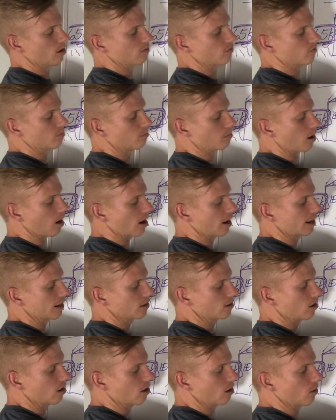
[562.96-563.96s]
of
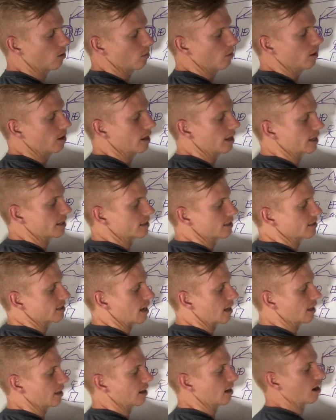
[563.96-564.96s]
buying low and
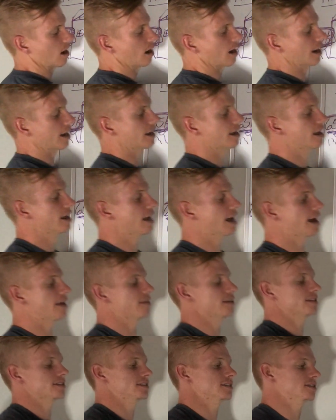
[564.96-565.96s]
selling high. And
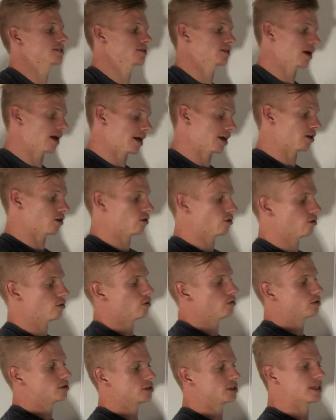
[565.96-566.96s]
this is a
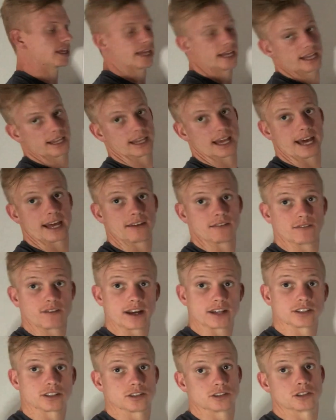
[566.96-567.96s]
huge thing that
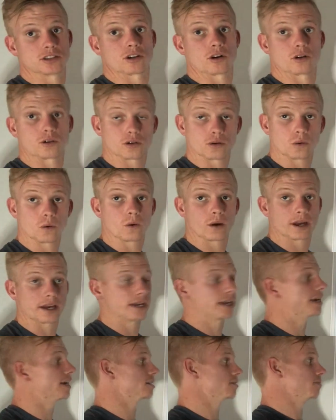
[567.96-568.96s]
investors are
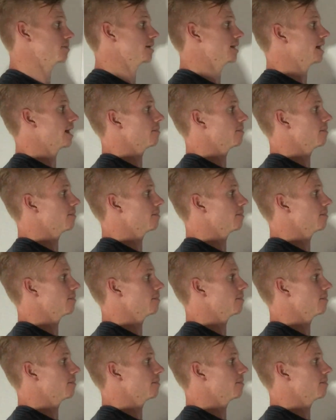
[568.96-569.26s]
doing, is being